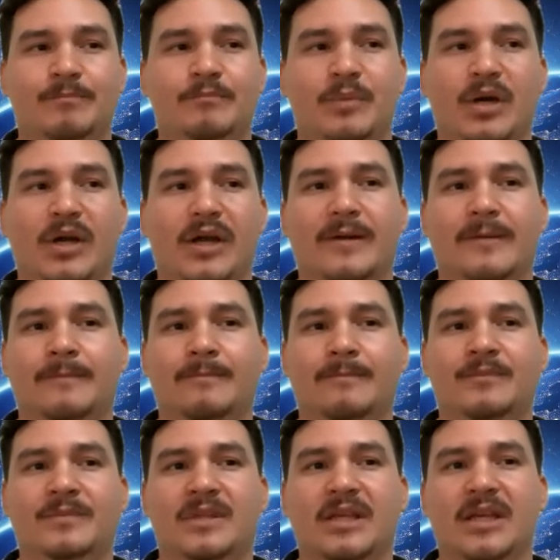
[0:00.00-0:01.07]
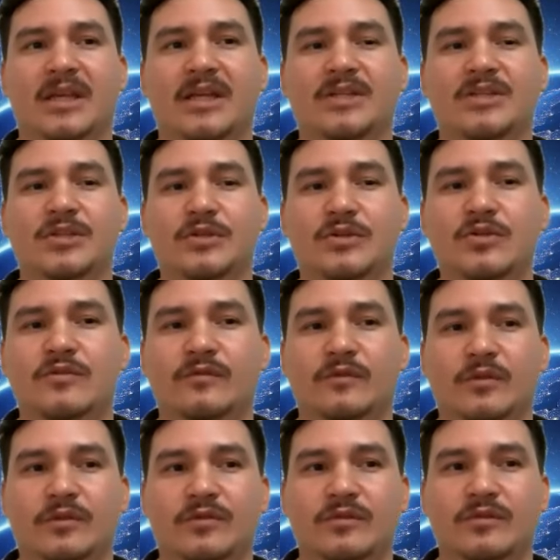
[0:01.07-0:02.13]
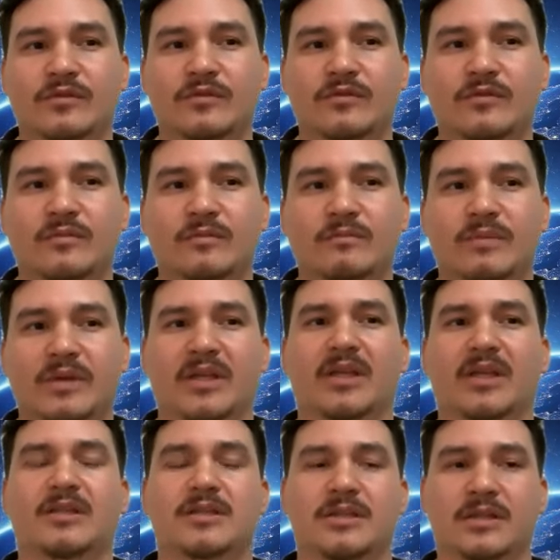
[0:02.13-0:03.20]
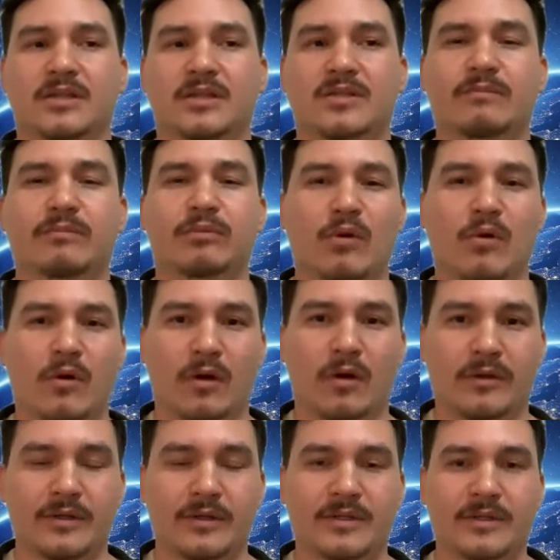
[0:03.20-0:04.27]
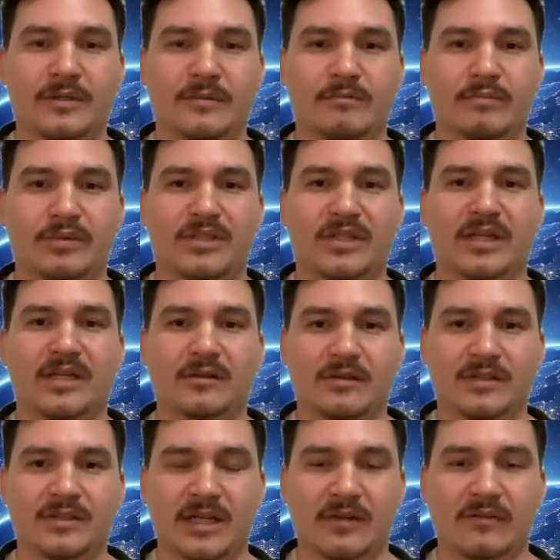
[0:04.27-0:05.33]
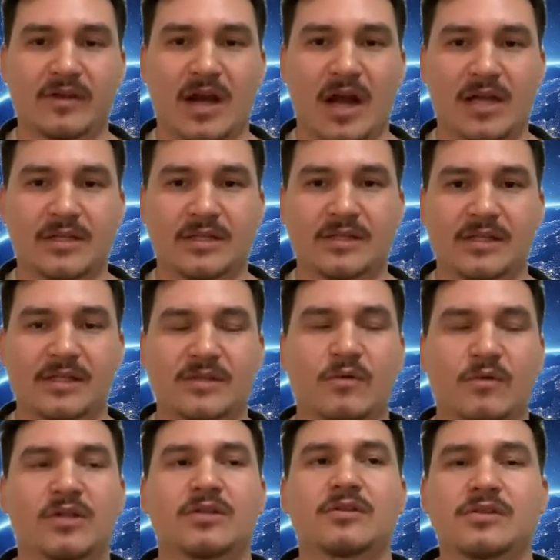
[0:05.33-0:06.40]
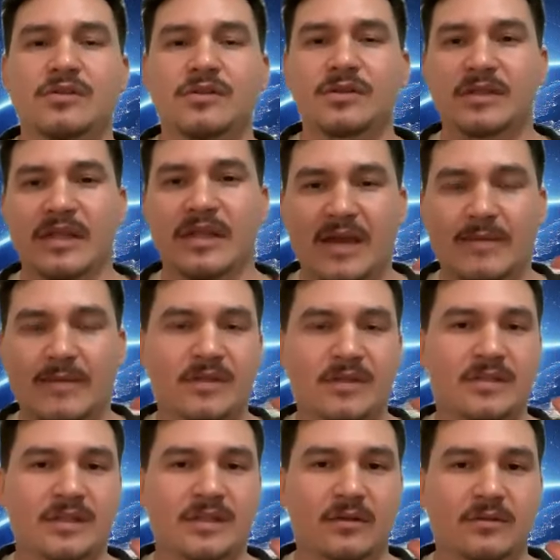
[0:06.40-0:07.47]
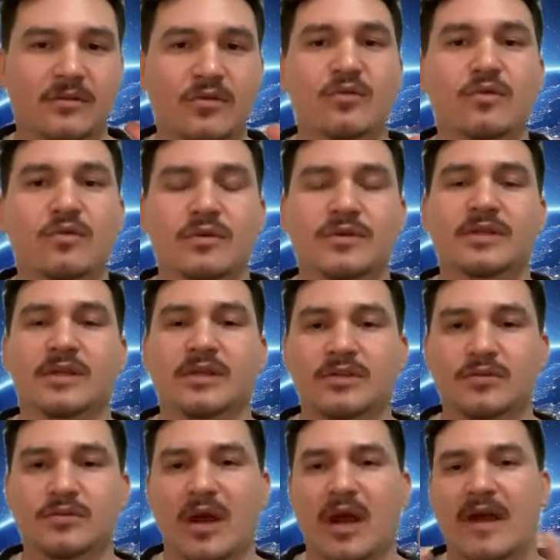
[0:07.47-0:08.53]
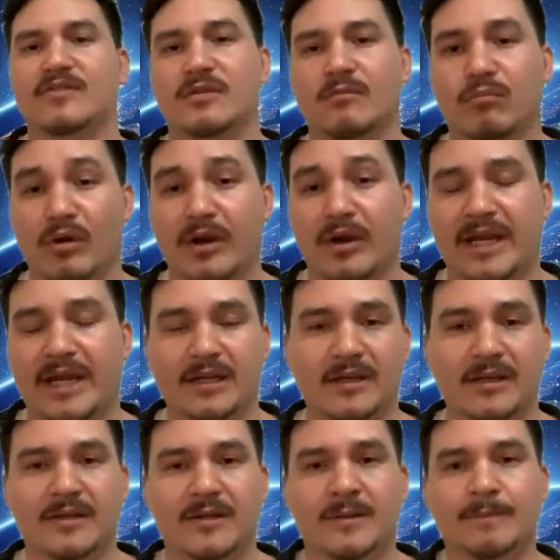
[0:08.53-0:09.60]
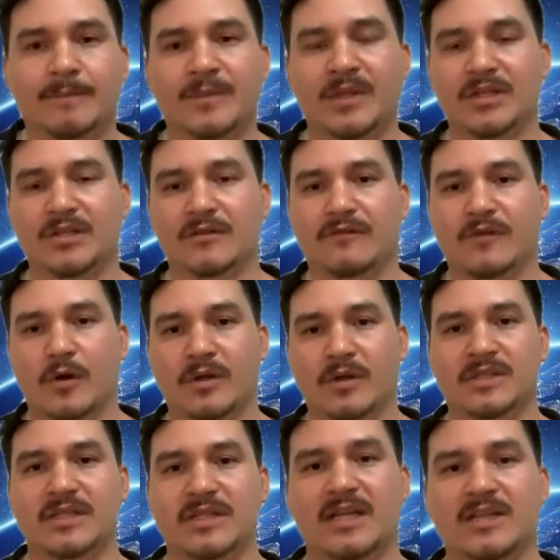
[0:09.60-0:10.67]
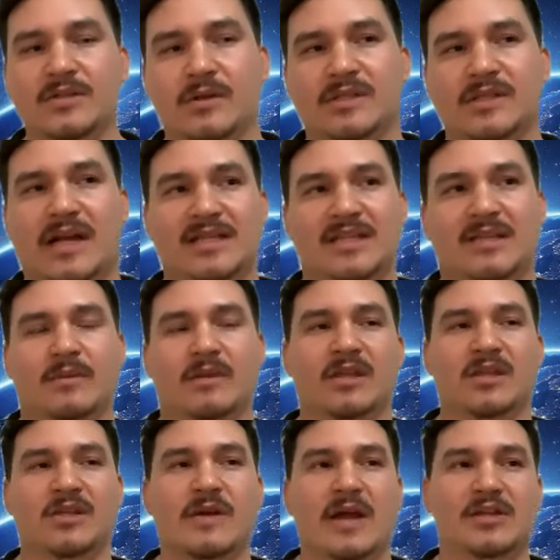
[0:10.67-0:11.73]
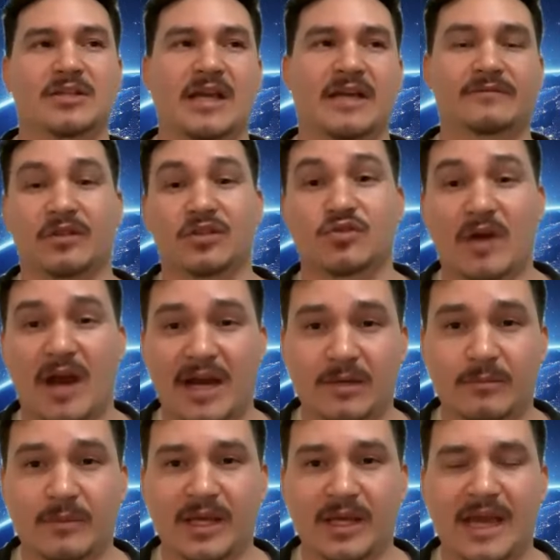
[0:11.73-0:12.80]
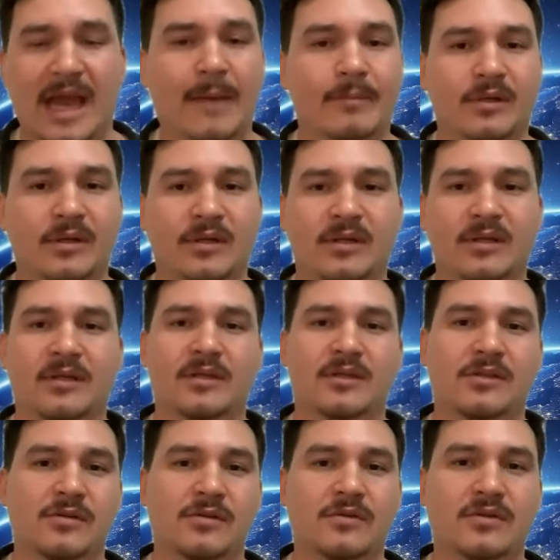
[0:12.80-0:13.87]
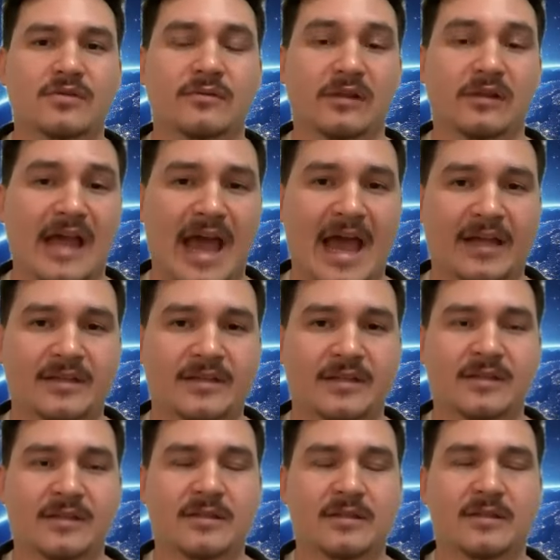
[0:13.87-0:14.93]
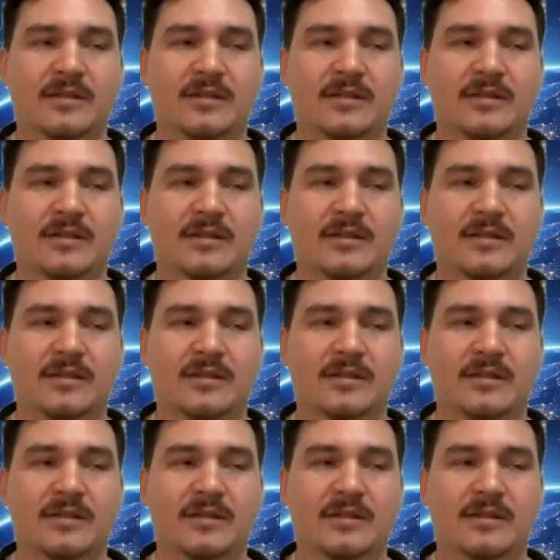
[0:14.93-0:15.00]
but it is useful to begin to explore this particular state of consciousness. When you use the HemiSync tools, it drives your brain into focus 10. So it's not something that you actually have to try to make happen. You just relax